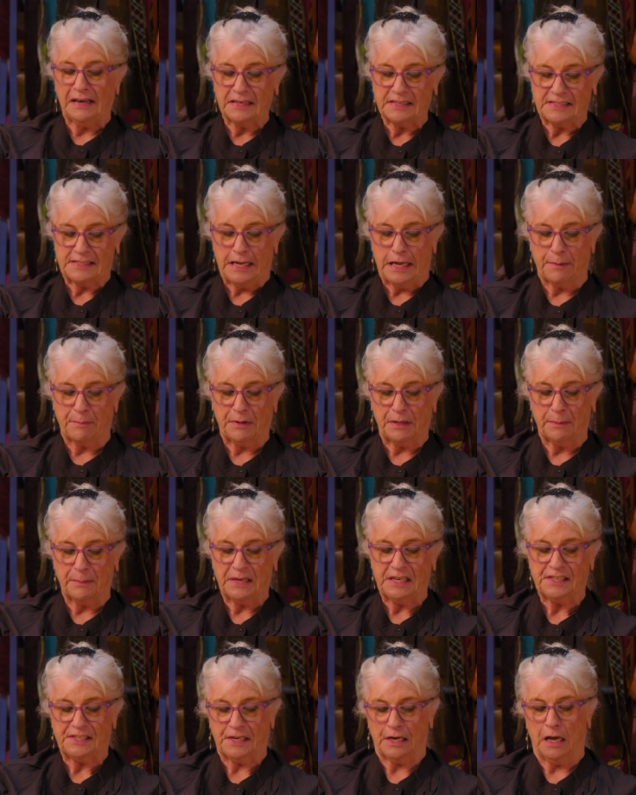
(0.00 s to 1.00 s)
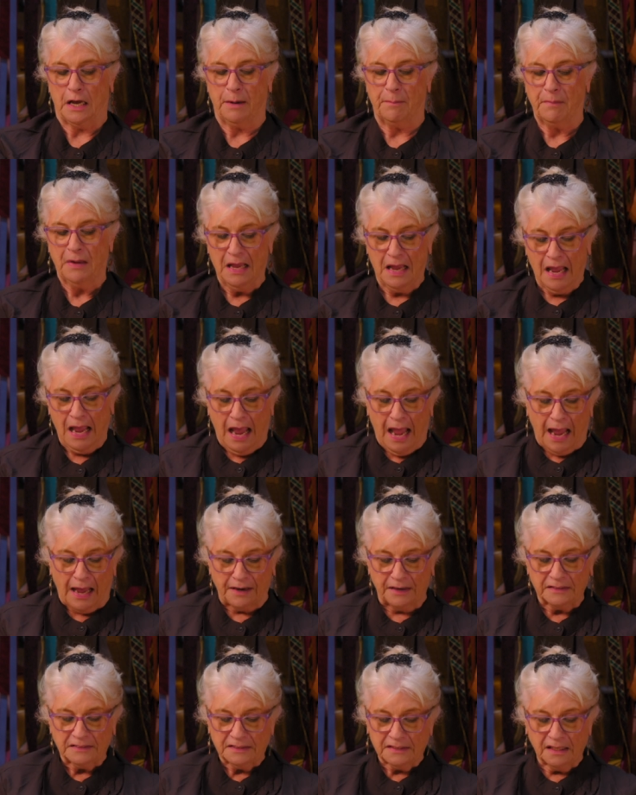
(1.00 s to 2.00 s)
his name in the meantime.
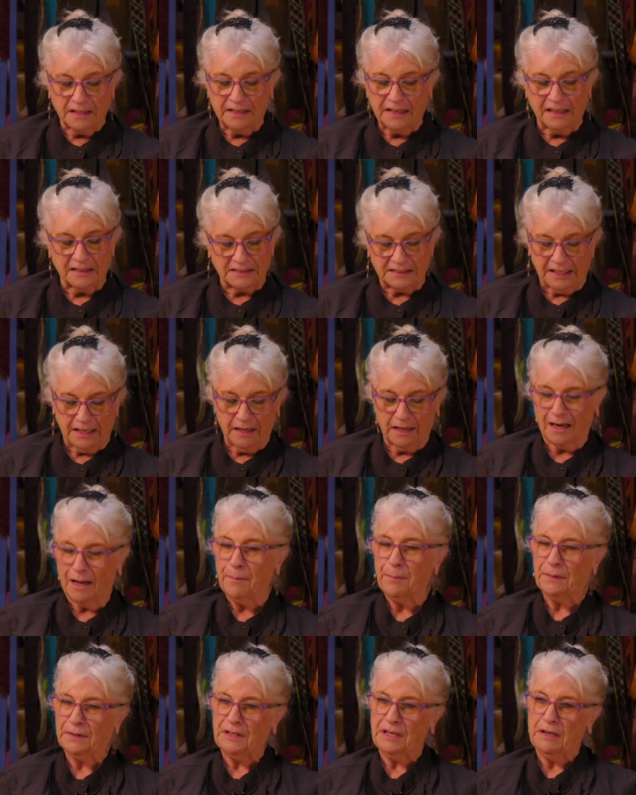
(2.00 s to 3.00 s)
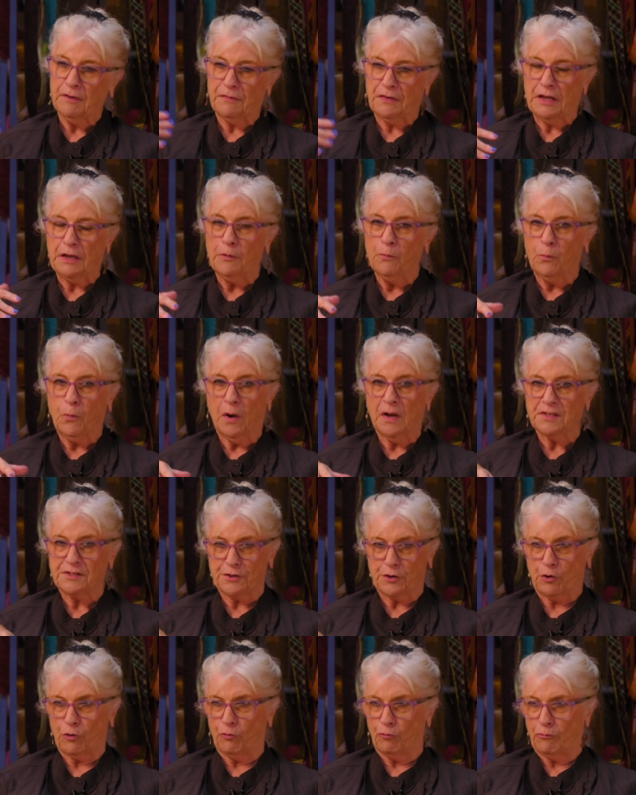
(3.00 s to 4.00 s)
And a Sundance Kid, I believe he
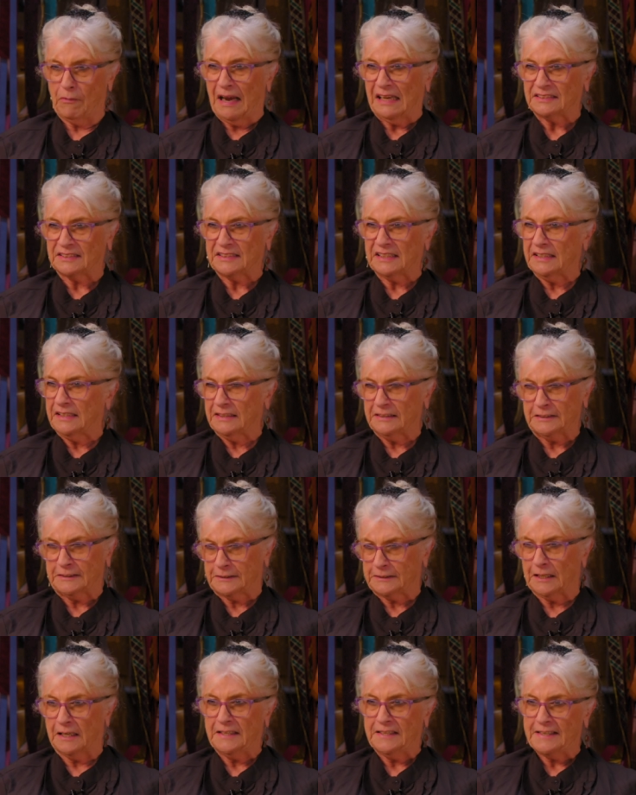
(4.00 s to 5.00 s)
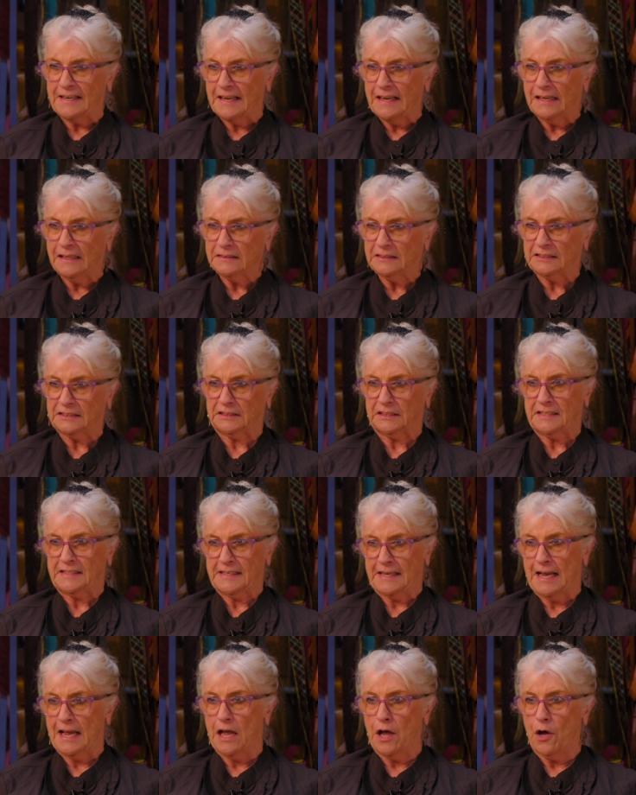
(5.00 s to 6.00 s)
was arrested in Sundance, the
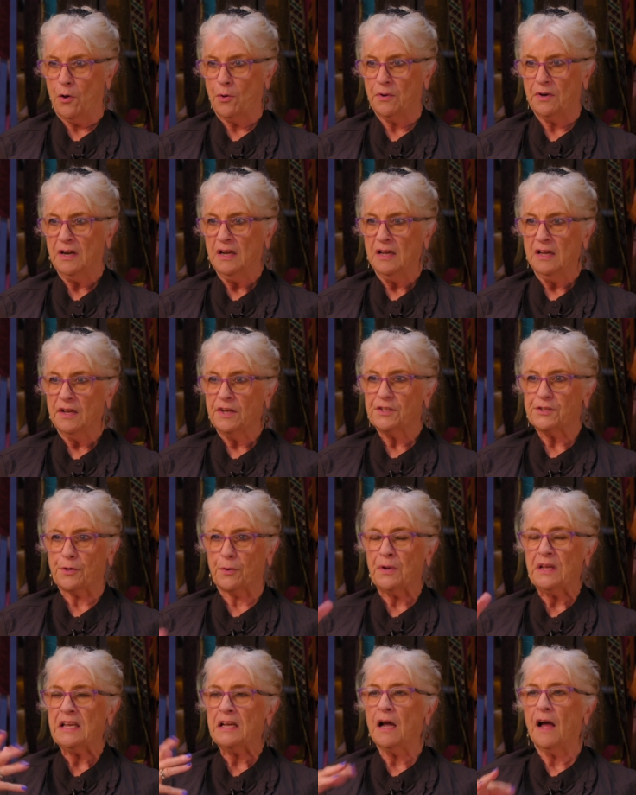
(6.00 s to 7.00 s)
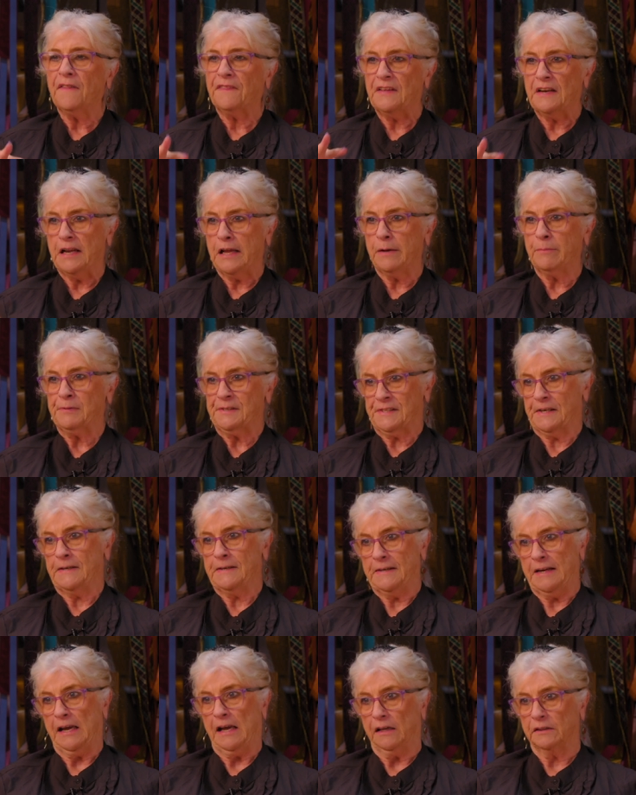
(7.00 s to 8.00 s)
town, so Correct. he got the name
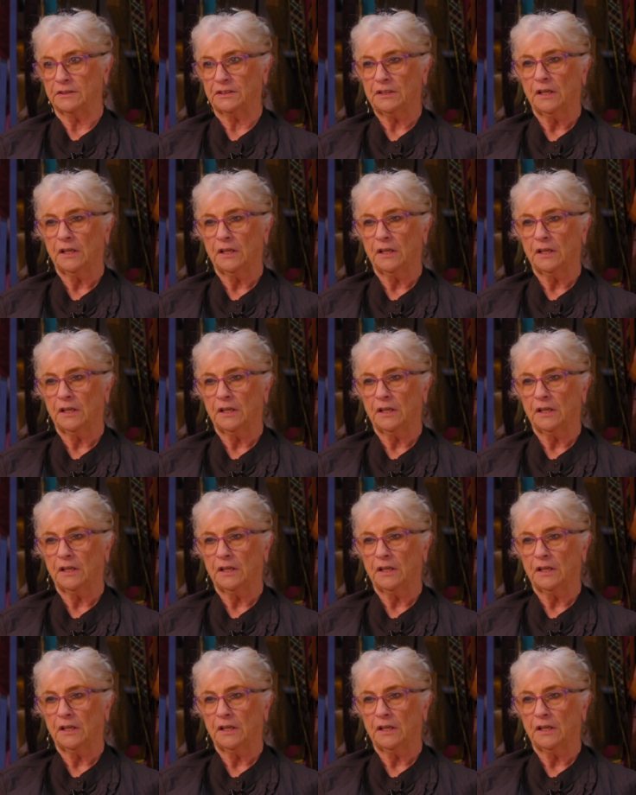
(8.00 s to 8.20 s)
Sundance. Sundance